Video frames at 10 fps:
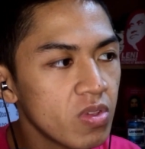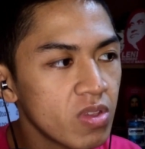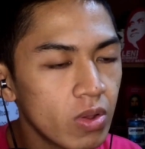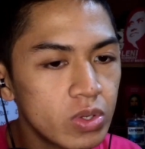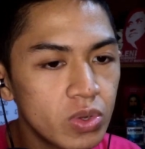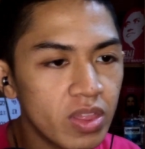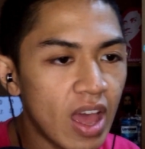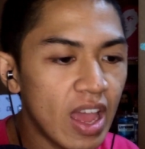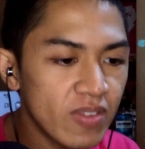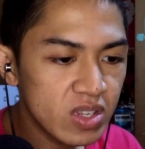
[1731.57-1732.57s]
So
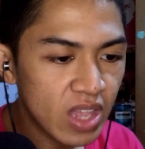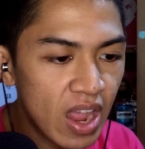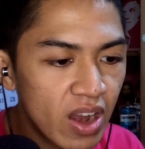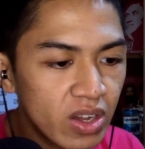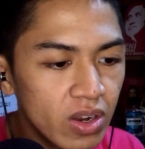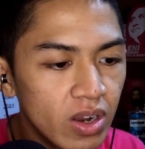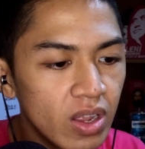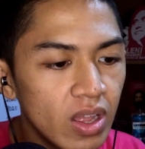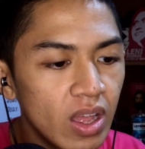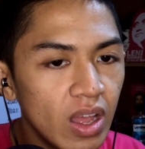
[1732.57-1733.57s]
Judith Ivey's
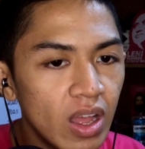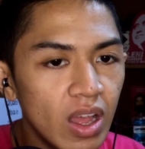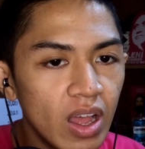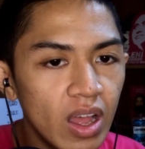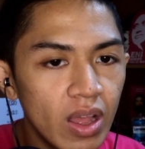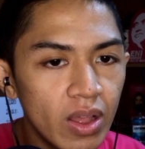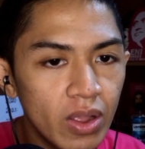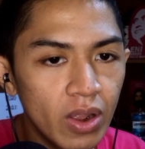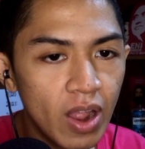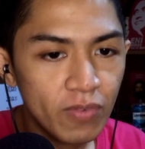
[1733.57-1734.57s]
character, I
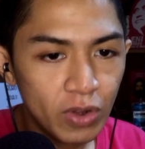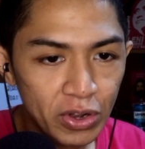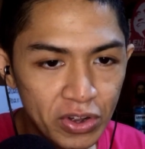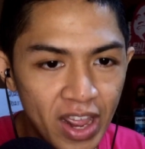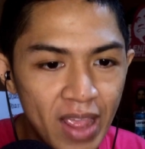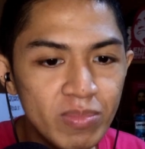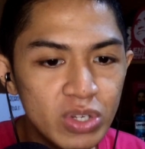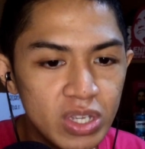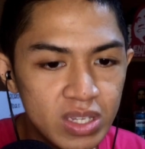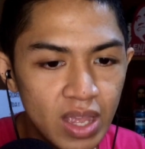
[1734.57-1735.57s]
forgot her
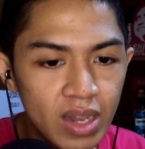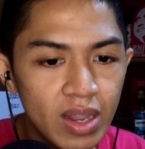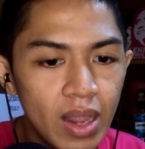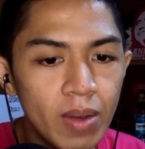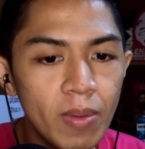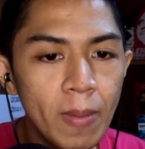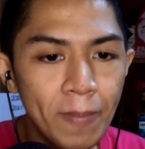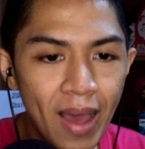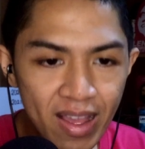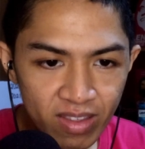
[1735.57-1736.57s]
name, she said then,
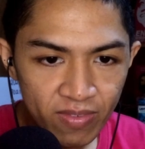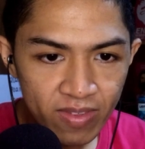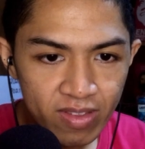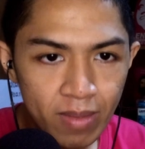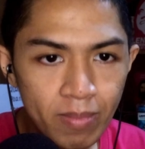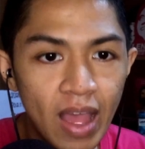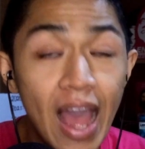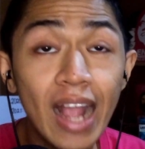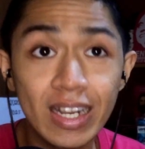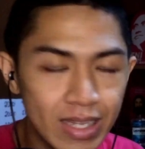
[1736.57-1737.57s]
pacifism,
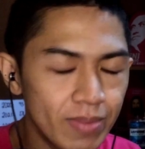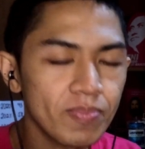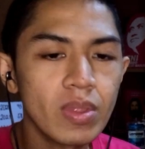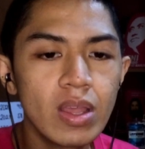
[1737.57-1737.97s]
Agatha.